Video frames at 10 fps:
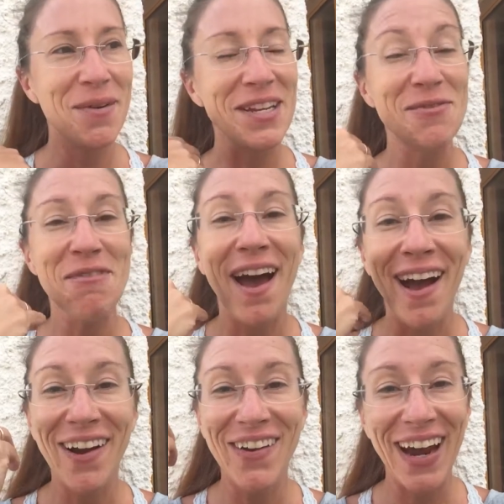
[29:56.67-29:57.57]
we do
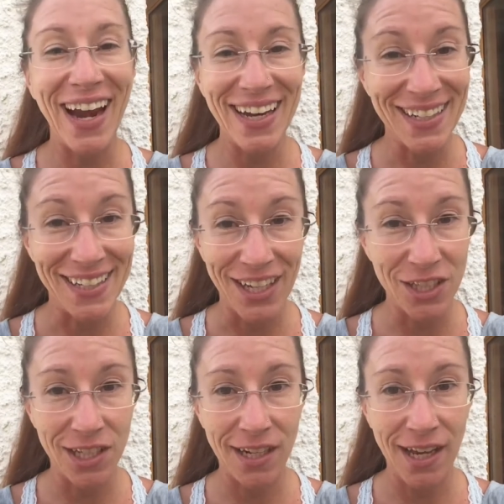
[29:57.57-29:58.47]
not create
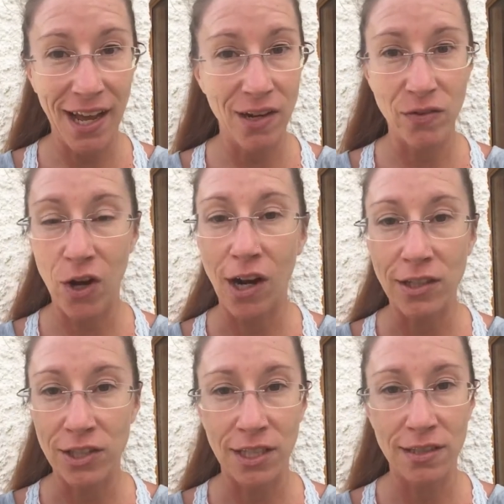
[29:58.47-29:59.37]
addiction out of
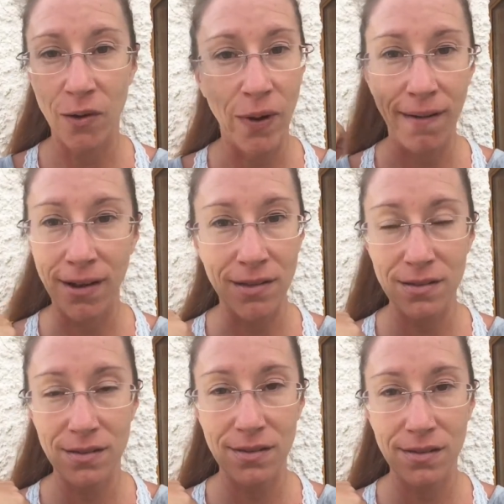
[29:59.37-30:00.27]
conscious
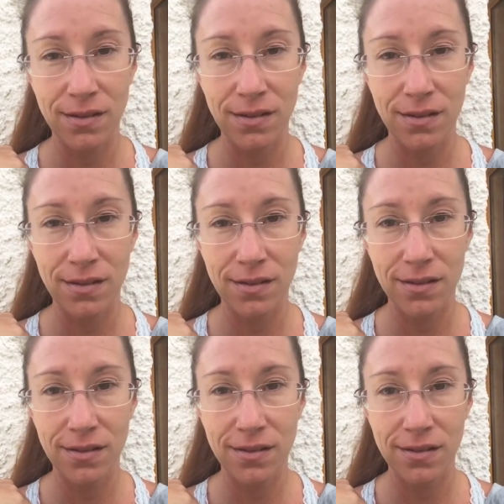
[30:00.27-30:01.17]
awareness.
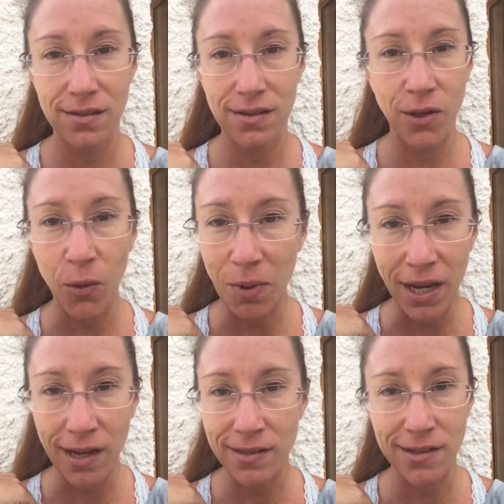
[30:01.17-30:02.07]

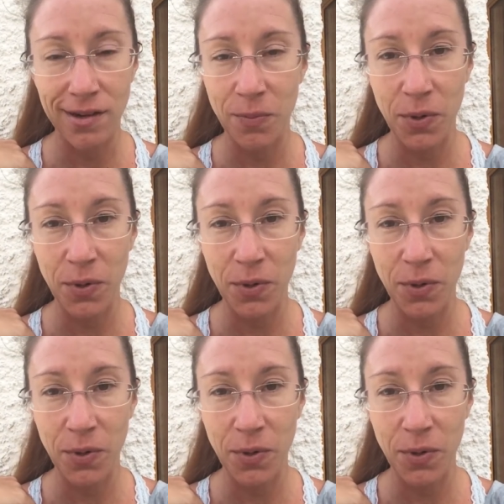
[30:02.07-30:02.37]
Nobody does it on